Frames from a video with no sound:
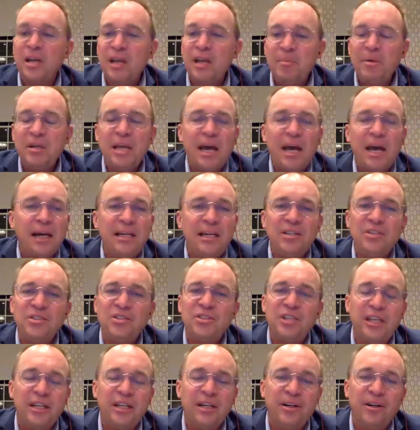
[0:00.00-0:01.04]
But yeah, he's
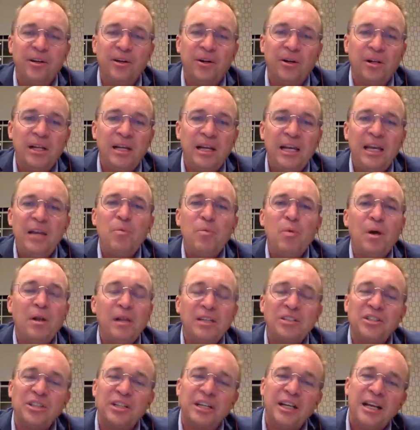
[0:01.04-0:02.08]
seeing it all. He
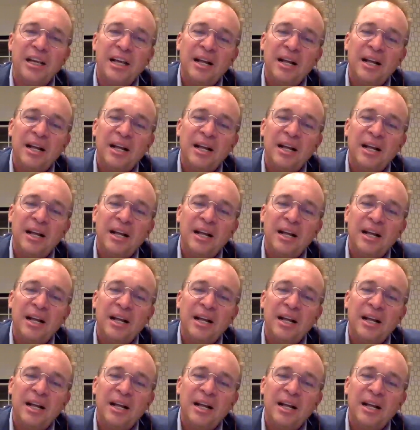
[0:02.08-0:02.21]
listen.